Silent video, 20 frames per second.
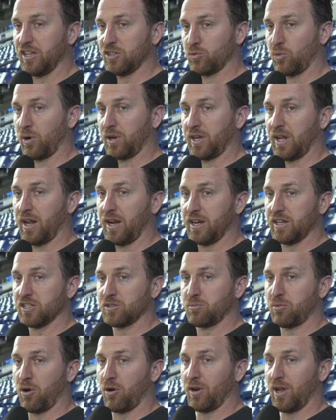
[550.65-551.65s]
He's working out at
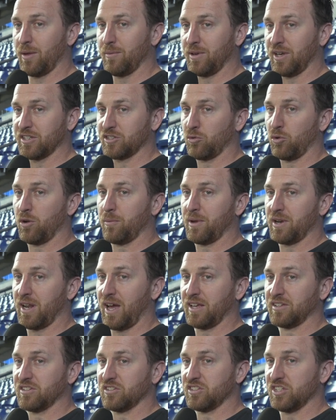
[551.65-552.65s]
his pro day because it would have been
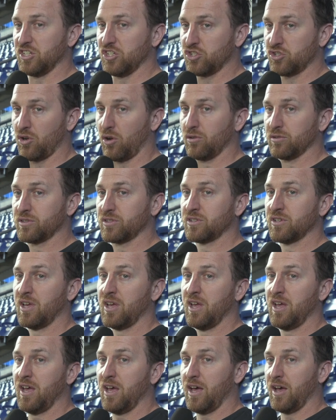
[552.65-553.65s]
nice to see Schultz,
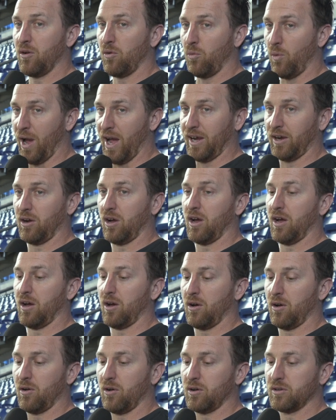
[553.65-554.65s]

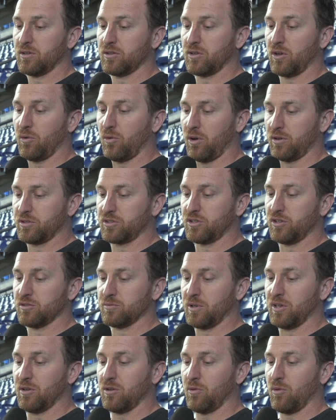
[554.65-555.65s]
uh,
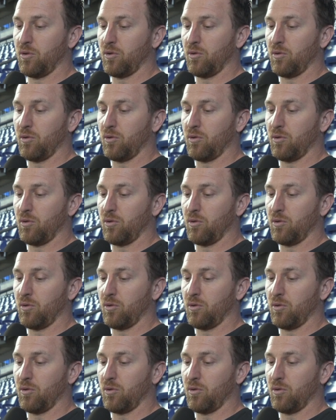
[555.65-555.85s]
excuse me,